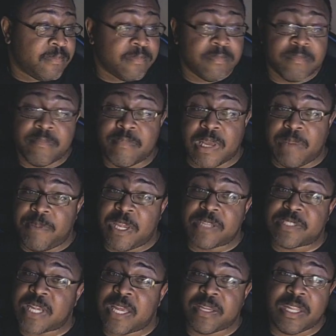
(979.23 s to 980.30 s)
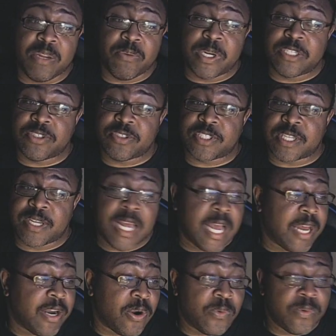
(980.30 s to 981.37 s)
Maybe it's Anthony Richardson. I
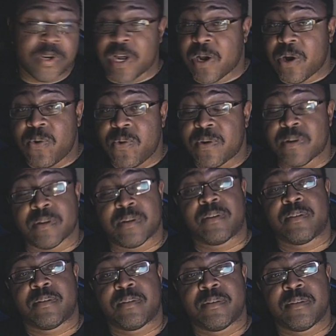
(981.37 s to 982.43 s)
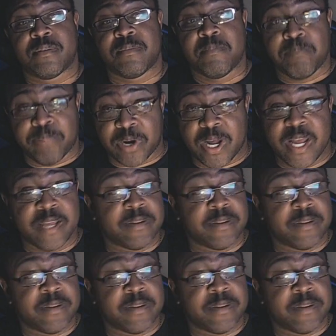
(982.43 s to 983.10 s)
don't know. But